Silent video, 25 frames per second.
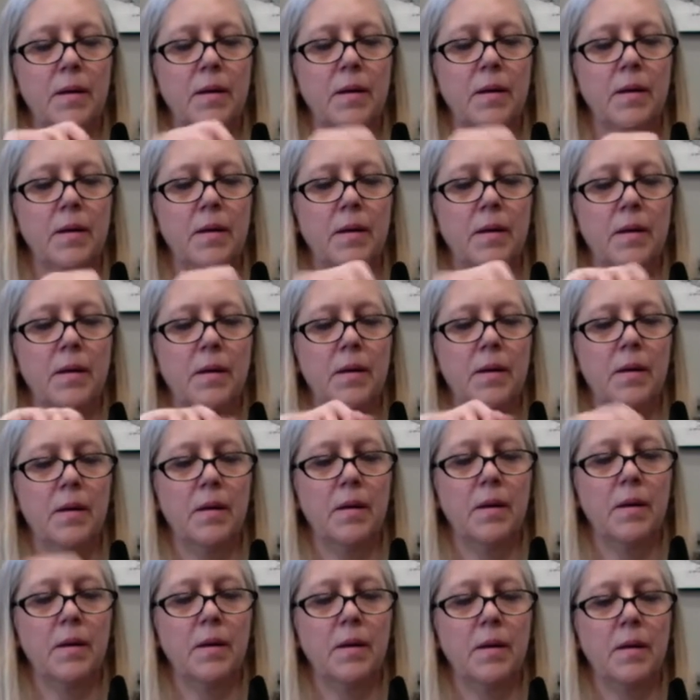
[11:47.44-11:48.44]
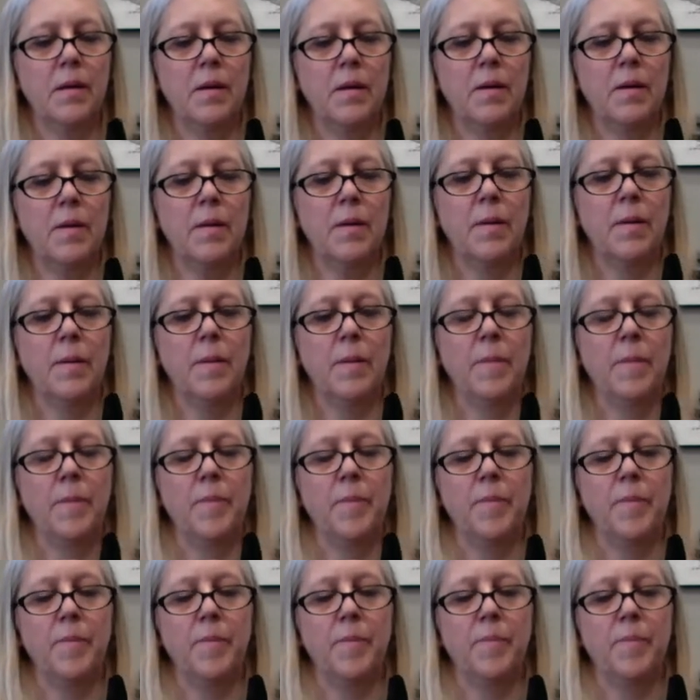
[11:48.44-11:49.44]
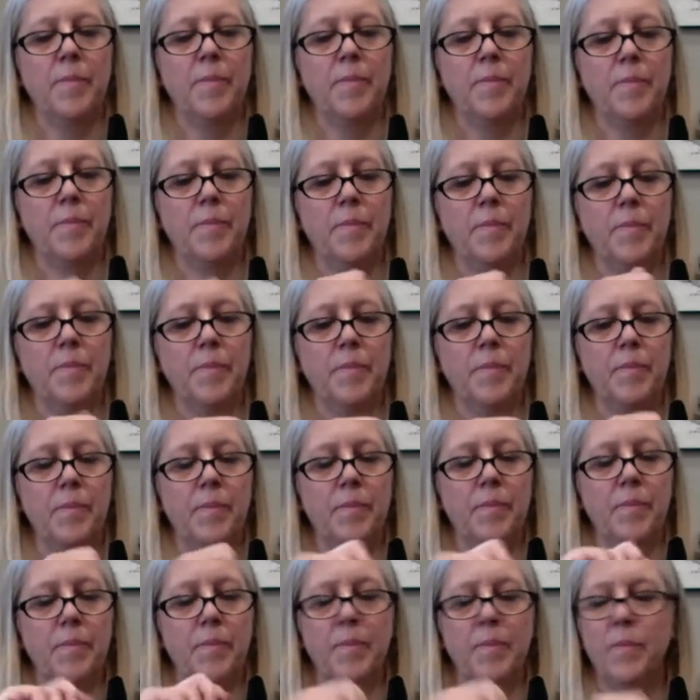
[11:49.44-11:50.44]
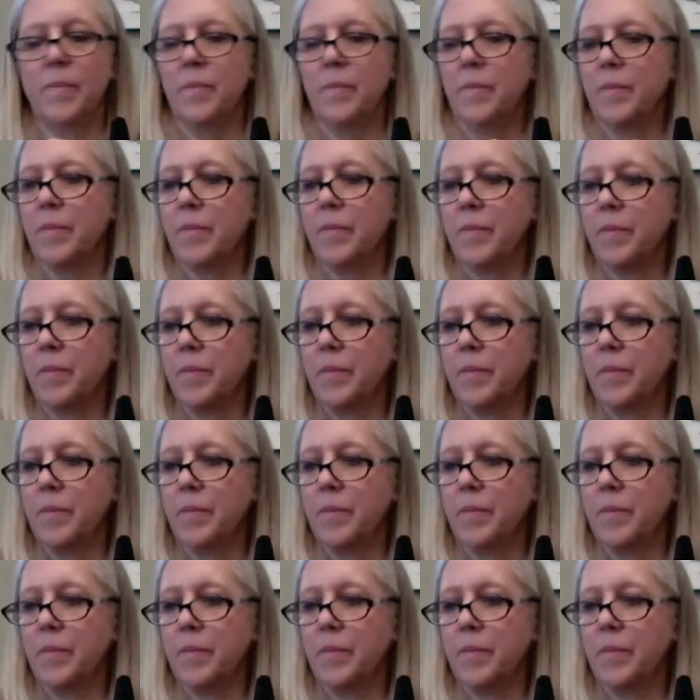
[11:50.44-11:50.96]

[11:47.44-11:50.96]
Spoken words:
Nothing is said.